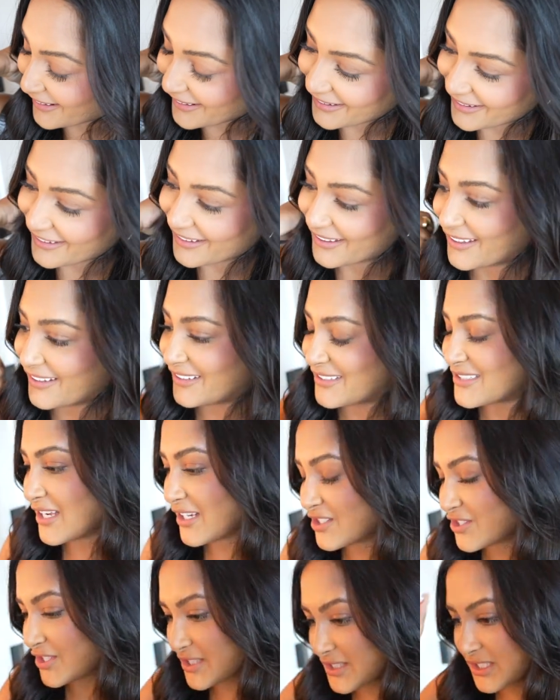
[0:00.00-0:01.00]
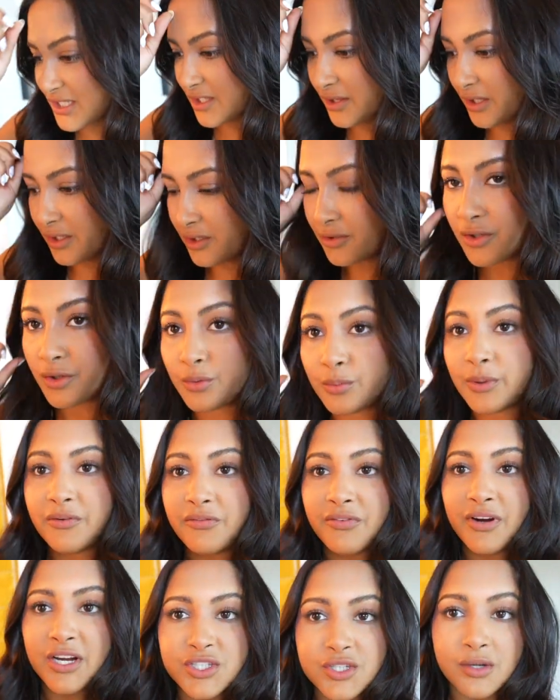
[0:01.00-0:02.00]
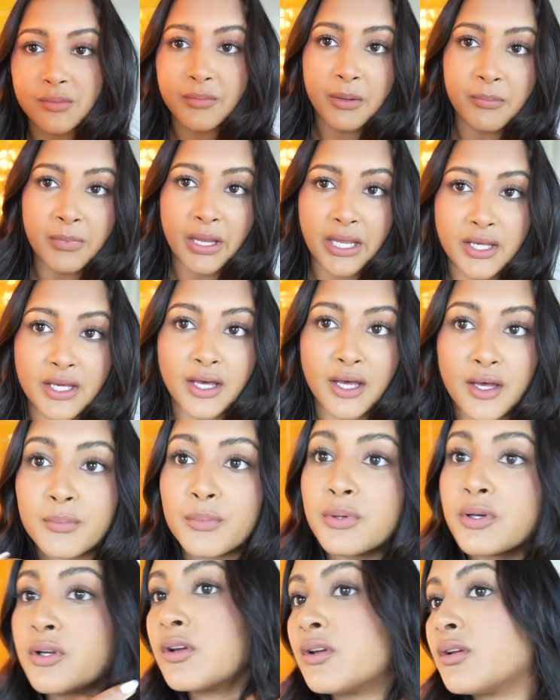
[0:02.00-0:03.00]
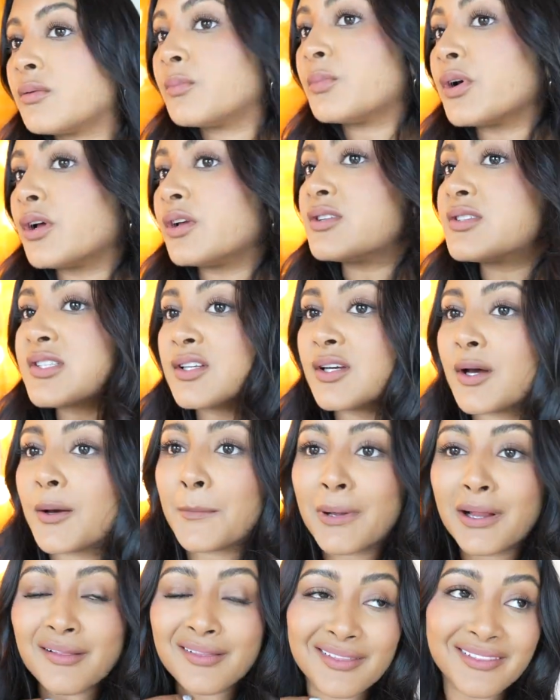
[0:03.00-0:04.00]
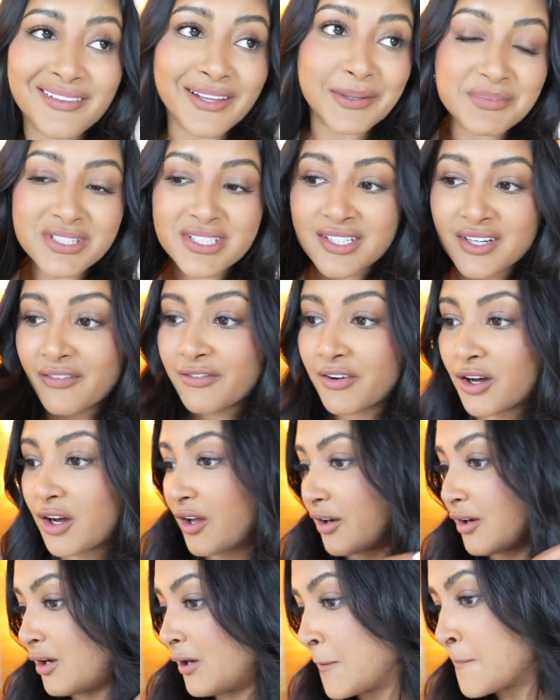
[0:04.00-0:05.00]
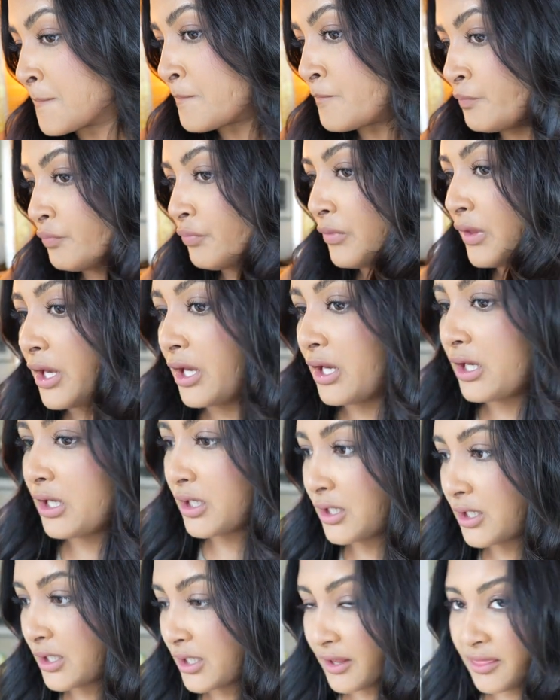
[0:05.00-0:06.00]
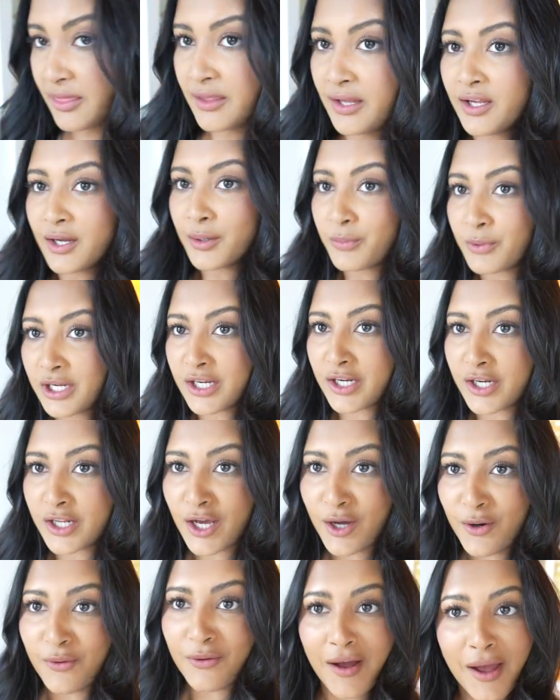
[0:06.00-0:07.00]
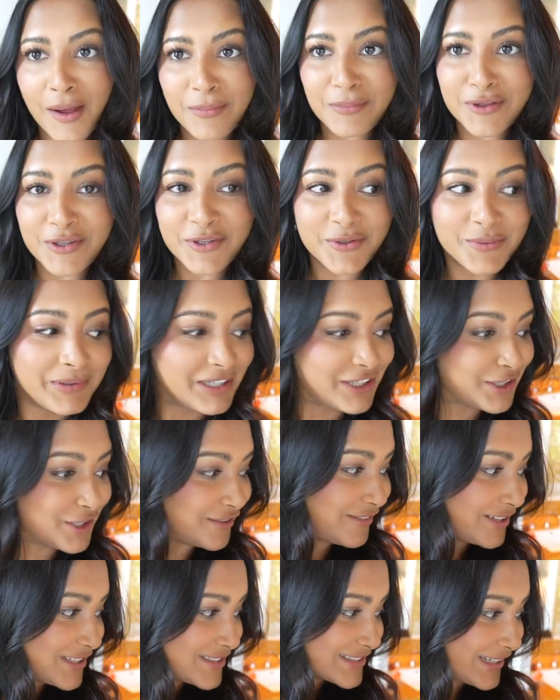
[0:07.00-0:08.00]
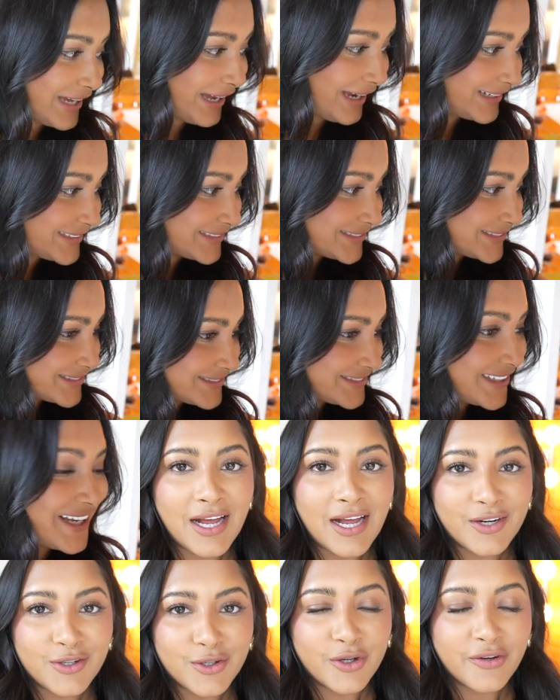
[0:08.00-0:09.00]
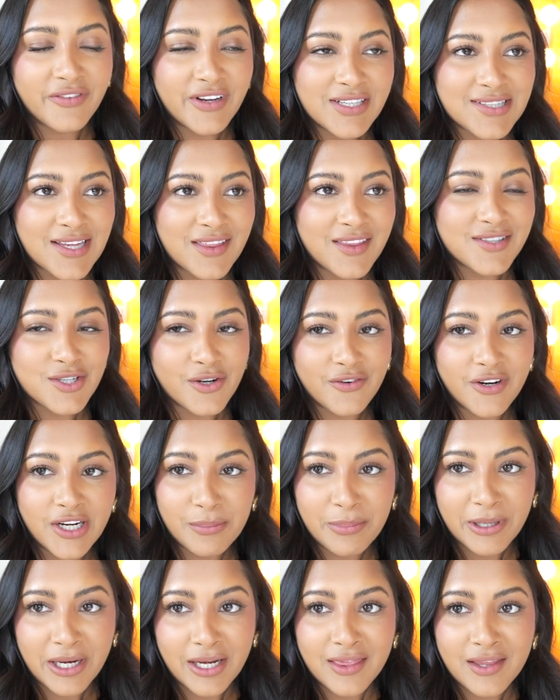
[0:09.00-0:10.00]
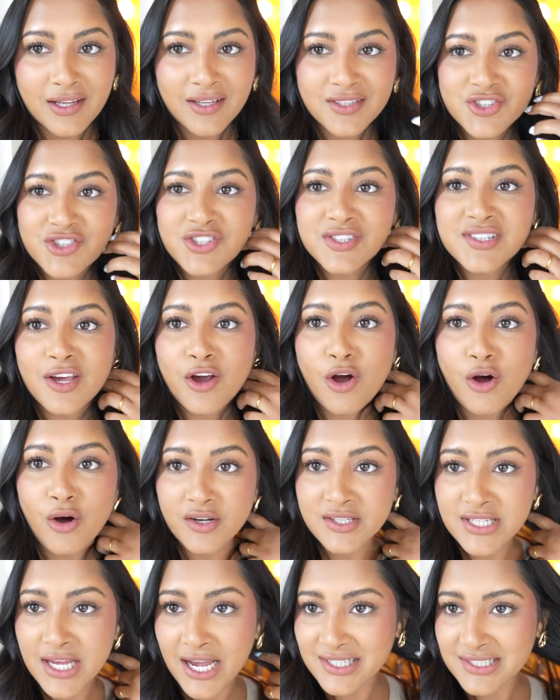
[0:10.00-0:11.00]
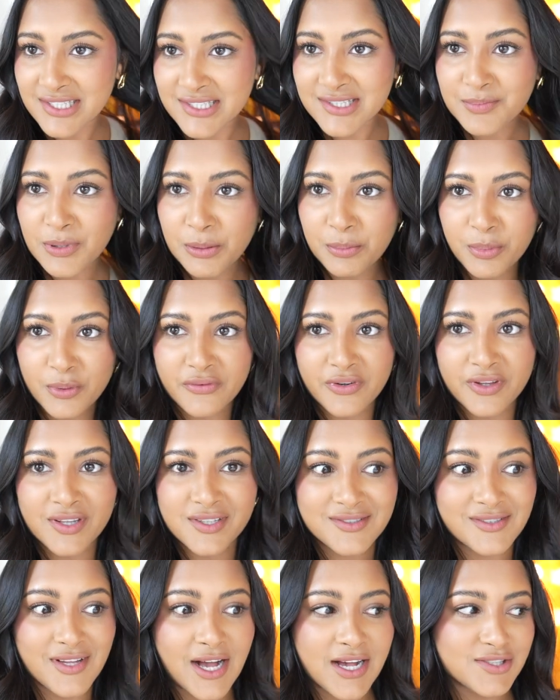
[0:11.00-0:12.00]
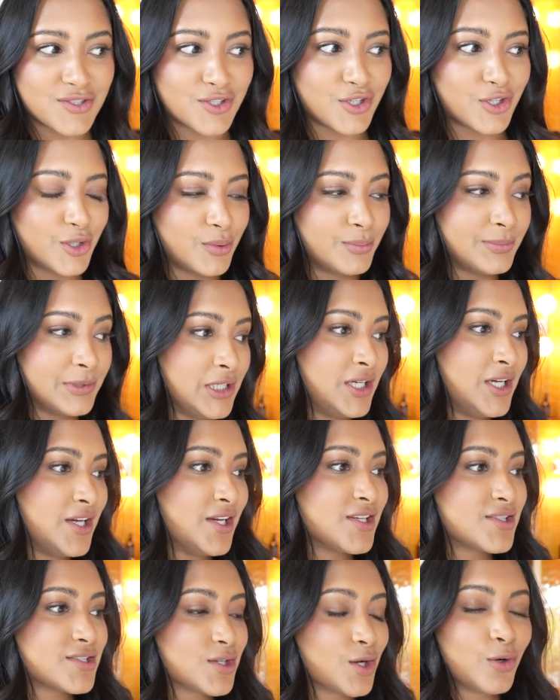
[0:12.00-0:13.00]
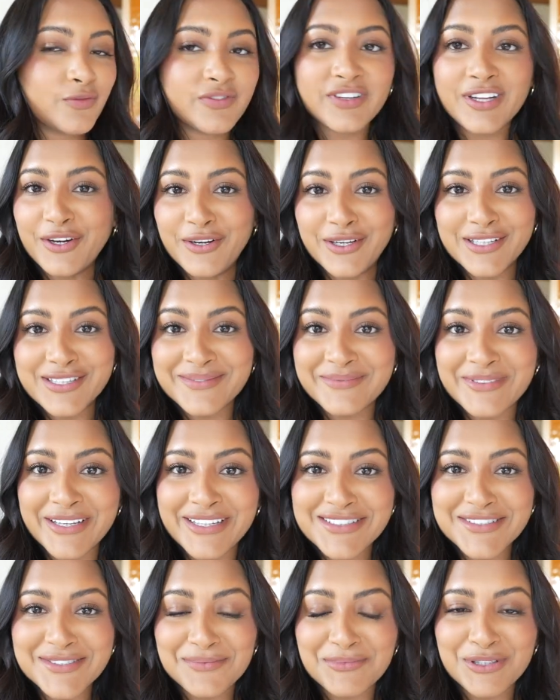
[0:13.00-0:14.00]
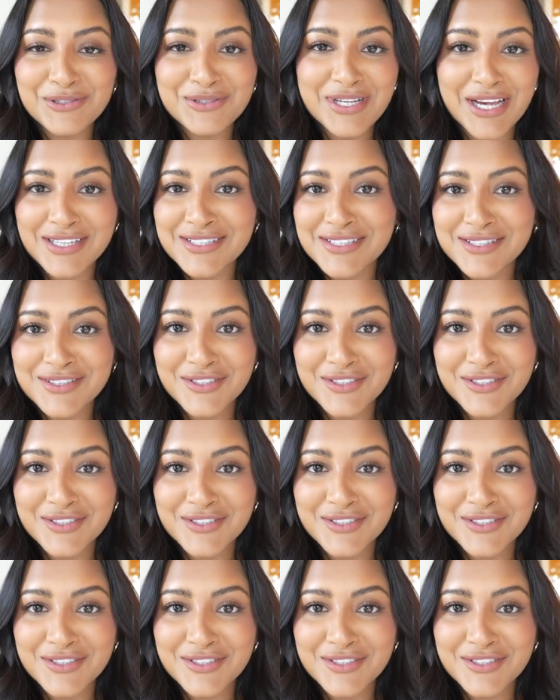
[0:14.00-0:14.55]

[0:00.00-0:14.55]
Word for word: and I just did like a little refresh on my makeup and put some lip stuff on. And I think I'm ready to go. I'm a little bit nervous, guys. I don't know if I said this already, but I think it's just like all Texas people for this last group. So hopefully I'll get to meet some new Texas